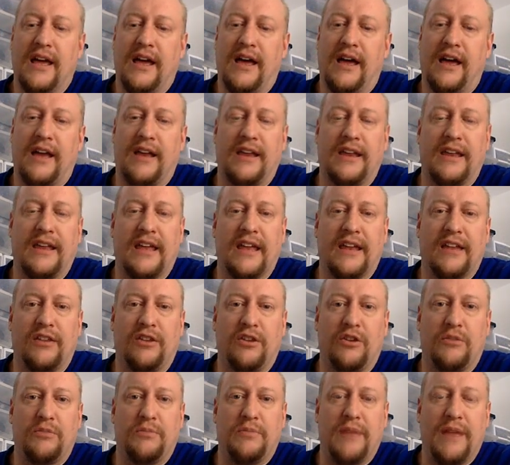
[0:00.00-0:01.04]
I can get a
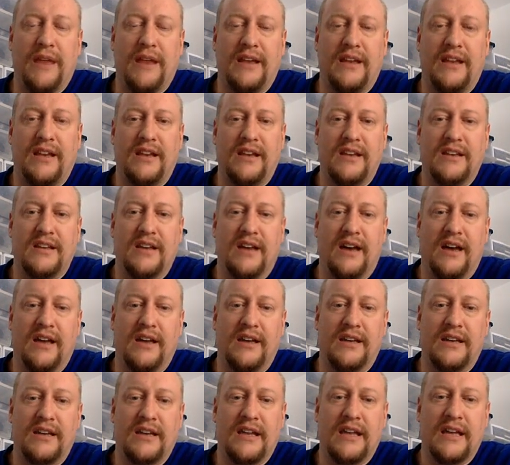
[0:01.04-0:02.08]
little painting
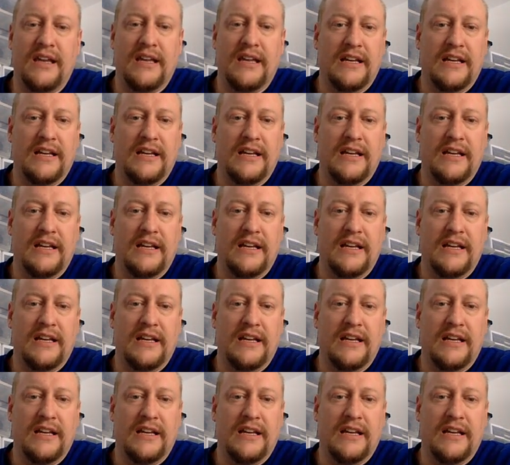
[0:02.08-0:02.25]
done,